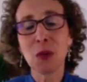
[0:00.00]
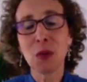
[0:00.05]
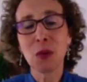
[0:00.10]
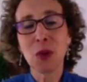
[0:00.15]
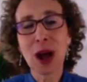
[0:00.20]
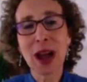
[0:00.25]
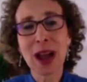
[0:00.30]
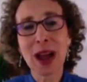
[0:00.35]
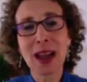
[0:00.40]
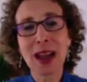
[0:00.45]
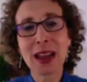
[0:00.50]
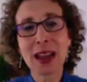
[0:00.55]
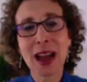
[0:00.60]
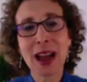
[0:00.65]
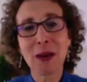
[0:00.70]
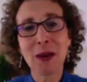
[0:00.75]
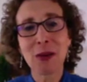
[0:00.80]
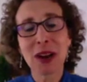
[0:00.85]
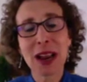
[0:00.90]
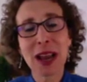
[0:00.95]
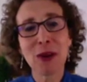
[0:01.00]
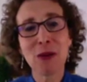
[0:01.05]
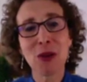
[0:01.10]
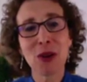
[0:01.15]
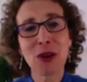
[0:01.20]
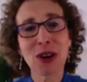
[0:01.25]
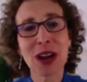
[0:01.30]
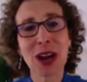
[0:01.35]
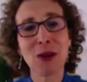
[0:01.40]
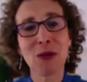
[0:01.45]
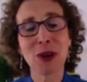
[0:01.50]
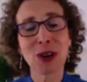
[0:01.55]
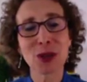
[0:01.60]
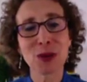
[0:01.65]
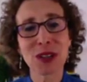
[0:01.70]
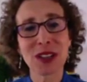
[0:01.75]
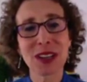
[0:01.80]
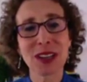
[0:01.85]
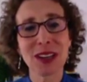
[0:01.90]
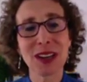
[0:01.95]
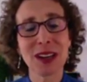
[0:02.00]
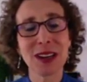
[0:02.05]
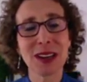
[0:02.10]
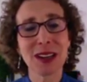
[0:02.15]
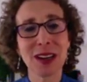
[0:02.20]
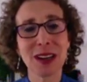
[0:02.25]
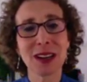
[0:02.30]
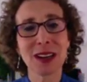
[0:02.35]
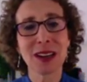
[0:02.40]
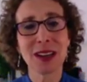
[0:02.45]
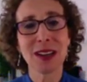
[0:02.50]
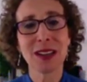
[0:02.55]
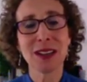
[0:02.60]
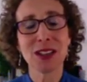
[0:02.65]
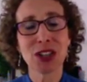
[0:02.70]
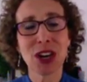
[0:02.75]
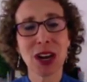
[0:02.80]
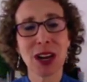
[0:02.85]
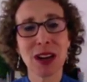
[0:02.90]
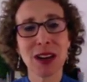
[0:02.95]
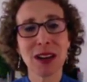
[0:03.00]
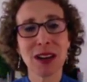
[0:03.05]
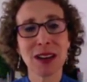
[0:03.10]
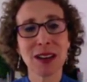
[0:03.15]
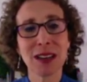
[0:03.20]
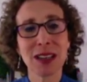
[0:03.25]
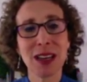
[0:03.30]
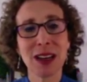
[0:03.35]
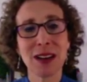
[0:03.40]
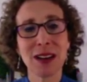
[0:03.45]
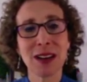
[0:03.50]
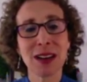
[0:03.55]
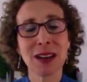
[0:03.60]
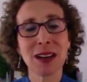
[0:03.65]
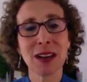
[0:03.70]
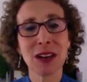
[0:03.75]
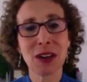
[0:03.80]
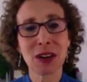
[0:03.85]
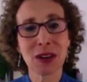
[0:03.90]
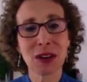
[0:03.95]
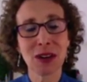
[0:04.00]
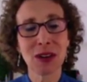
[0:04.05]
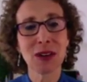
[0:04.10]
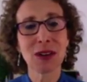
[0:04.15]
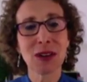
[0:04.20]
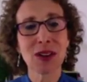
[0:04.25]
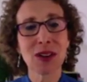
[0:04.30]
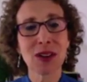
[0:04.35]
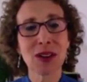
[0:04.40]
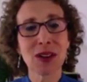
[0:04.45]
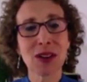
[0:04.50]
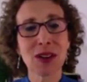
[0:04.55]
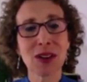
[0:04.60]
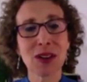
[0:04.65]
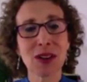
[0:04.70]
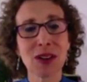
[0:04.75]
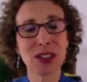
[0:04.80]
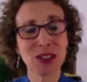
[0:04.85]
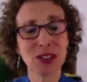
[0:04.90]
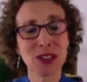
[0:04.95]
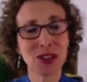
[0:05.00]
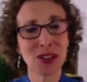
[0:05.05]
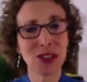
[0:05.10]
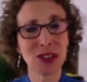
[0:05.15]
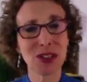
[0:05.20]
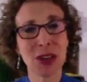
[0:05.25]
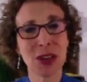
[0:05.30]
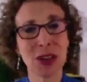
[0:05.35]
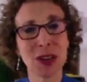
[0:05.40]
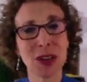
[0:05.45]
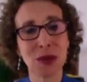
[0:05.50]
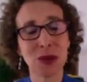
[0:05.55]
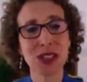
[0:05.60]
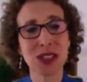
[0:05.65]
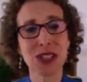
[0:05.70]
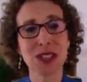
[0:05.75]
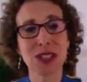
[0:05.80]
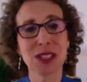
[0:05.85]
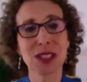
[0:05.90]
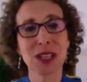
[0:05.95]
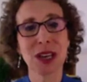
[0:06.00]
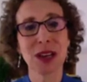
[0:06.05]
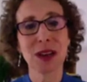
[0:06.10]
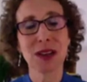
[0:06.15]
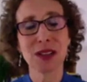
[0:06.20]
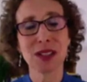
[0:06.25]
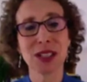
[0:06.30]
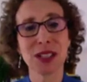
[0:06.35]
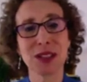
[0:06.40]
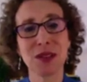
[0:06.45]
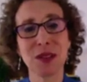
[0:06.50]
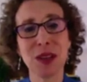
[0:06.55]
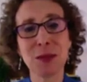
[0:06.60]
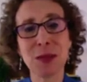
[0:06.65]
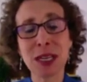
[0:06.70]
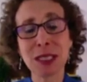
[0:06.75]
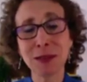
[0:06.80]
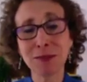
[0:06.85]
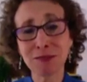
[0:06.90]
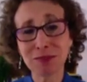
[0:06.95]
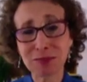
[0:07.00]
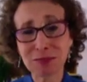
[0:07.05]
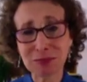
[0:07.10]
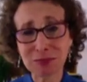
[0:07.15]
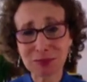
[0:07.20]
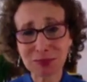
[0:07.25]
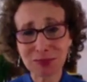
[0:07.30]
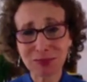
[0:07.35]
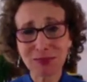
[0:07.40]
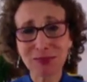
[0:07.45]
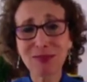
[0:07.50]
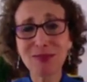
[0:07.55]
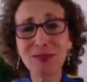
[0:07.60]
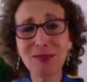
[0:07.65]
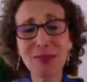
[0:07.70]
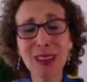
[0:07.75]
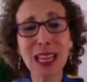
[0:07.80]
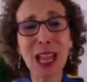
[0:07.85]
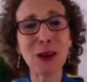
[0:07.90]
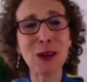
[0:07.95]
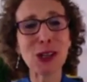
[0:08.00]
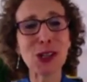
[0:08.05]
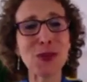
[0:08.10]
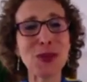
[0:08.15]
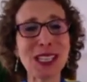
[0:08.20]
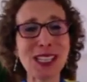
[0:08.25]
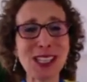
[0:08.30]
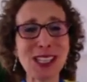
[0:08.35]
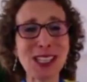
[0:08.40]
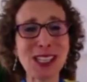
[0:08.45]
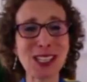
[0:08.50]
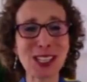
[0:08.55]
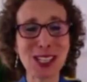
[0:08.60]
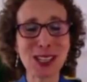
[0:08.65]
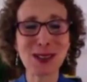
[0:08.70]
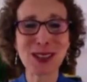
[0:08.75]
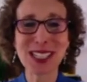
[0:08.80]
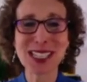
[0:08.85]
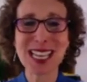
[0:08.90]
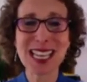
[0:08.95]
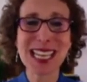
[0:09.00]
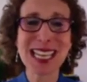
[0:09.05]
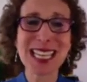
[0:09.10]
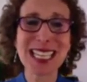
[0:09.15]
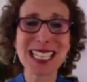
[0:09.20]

I, I, when I work I worked with a, a, a, a young girl uh, who was cis uh, cis female which means she was